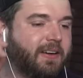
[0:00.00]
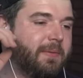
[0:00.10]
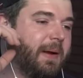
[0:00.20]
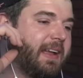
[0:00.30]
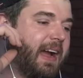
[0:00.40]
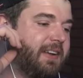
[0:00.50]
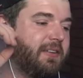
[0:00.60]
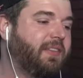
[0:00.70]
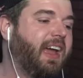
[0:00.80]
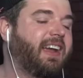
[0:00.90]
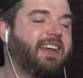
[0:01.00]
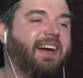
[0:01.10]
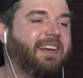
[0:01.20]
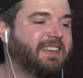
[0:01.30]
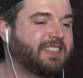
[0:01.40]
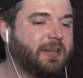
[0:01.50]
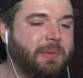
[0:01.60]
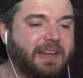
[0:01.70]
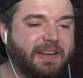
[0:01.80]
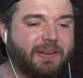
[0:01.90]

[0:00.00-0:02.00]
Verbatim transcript: Oh my God, dude. That cut is comedic